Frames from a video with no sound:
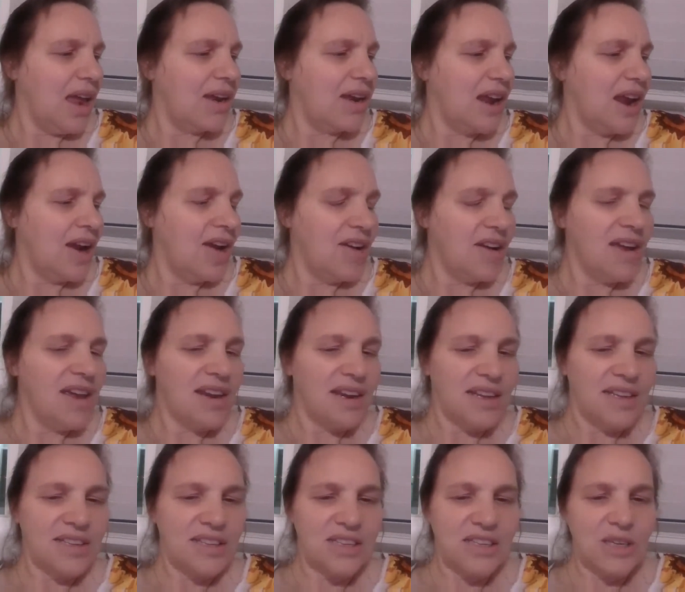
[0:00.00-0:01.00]
Aunt Harriet
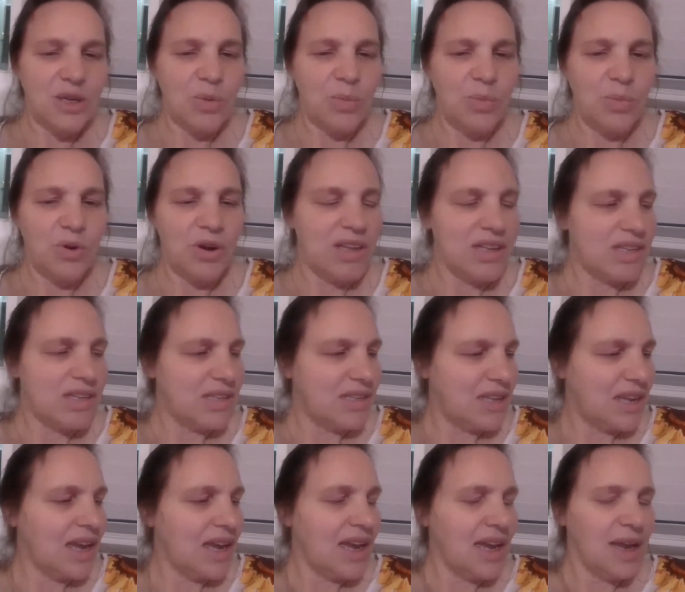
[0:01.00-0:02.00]
is still pretty
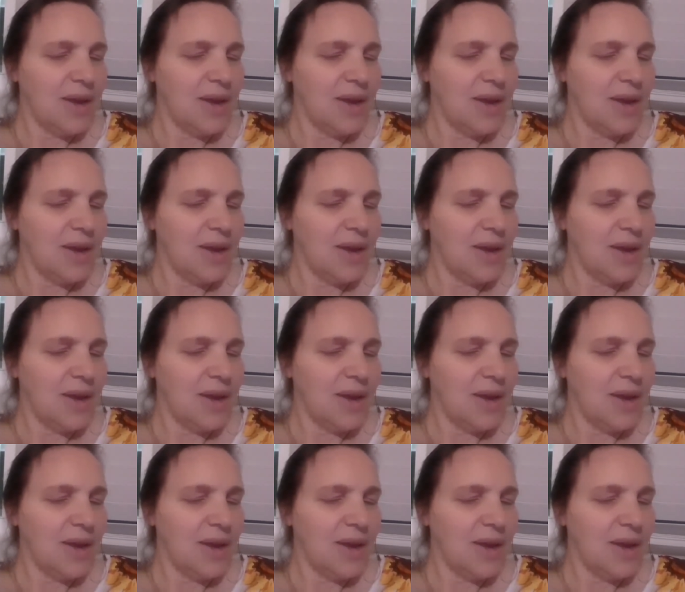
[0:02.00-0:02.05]
sick.